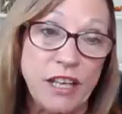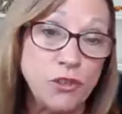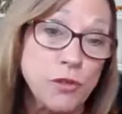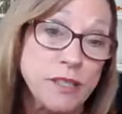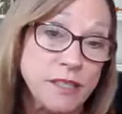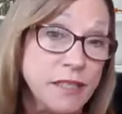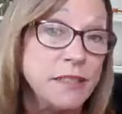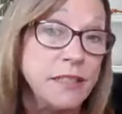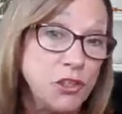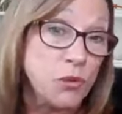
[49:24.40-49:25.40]

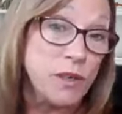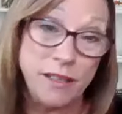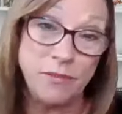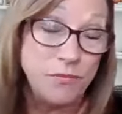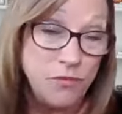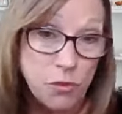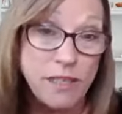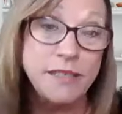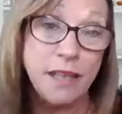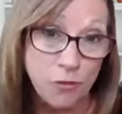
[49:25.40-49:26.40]
Interestingly,
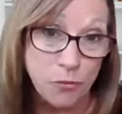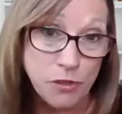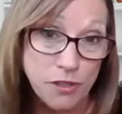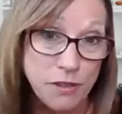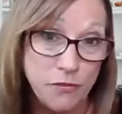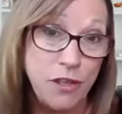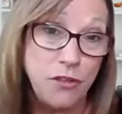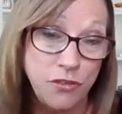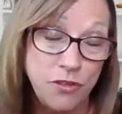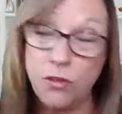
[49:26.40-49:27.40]
27% of
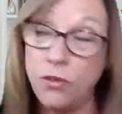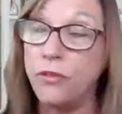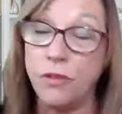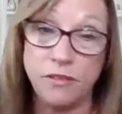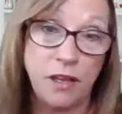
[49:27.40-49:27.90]
these youth